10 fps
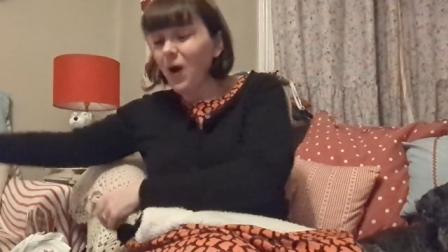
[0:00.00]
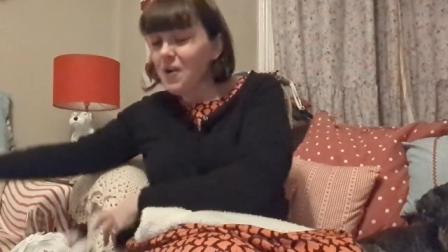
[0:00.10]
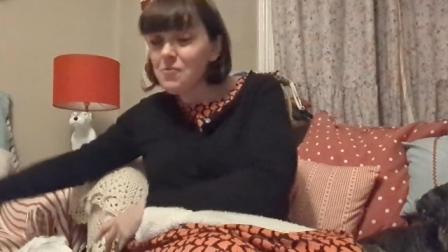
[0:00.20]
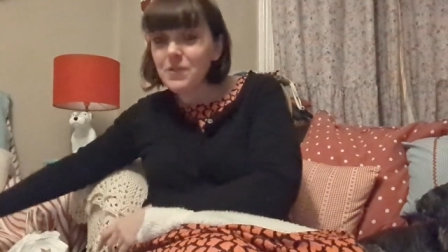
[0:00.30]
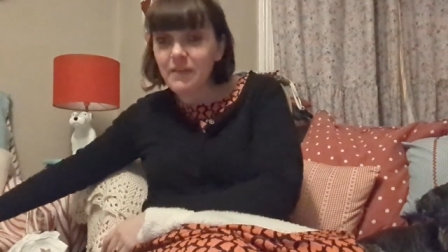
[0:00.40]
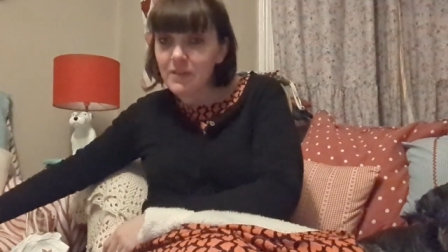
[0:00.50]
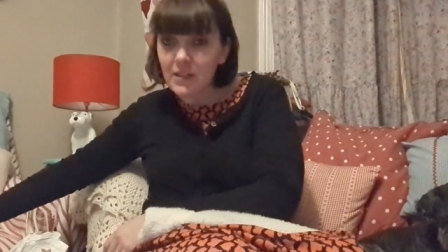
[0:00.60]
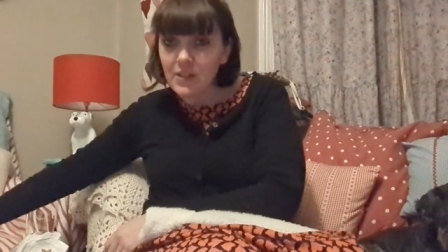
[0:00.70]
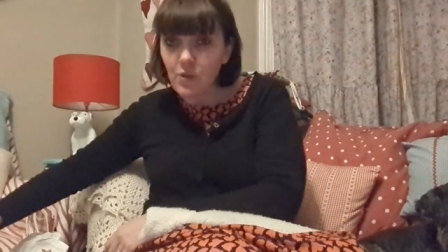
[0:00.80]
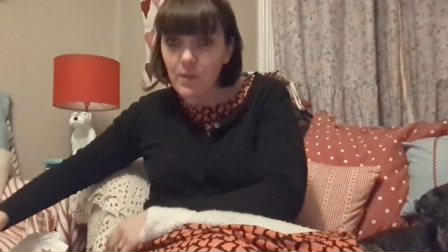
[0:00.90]
I'll
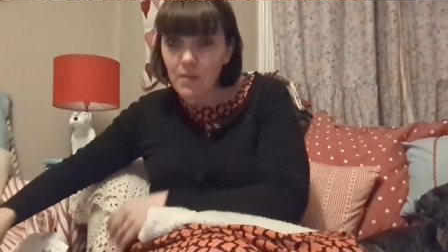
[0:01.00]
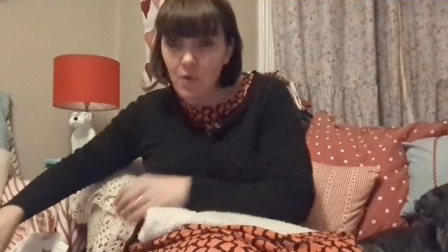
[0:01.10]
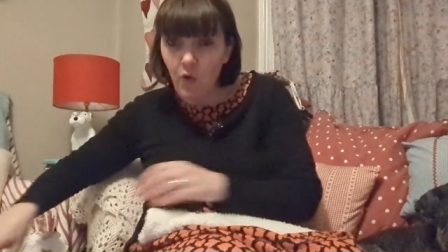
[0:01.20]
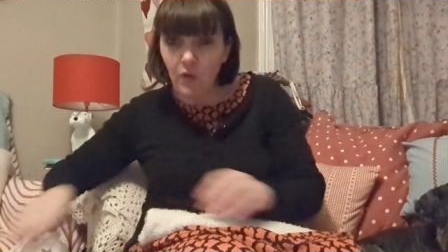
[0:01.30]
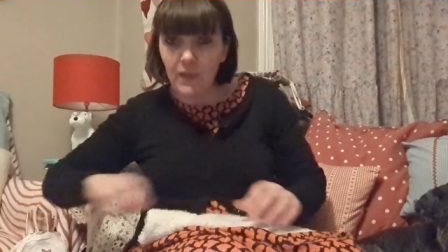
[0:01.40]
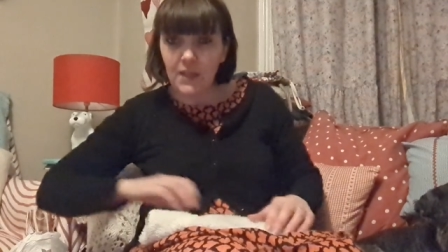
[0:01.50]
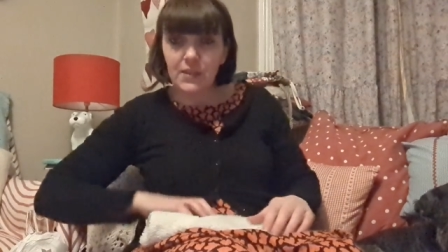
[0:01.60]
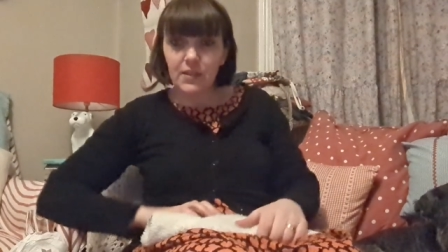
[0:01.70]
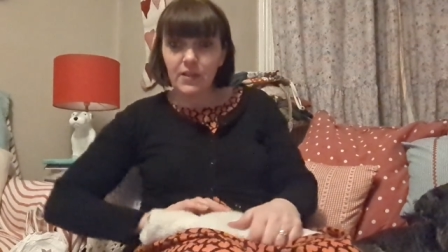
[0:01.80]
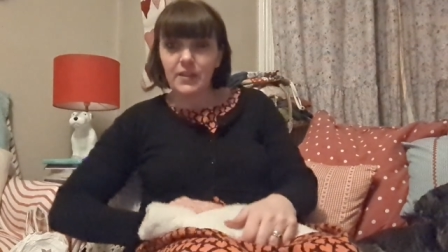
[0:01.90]
definitely do a bit more on that
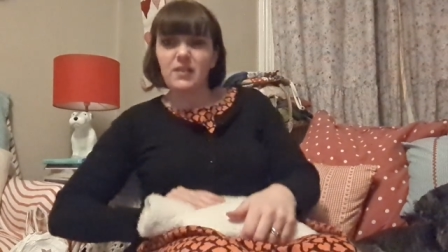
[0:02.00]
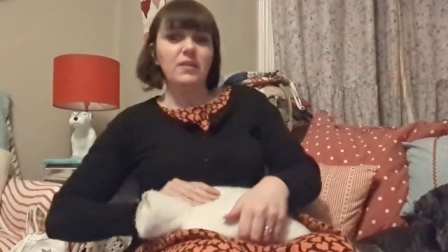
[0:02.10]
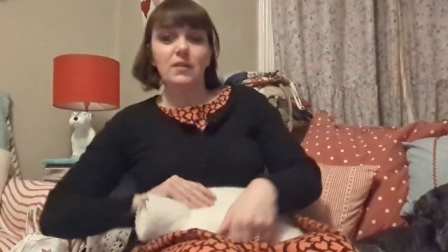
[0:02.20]
tonight.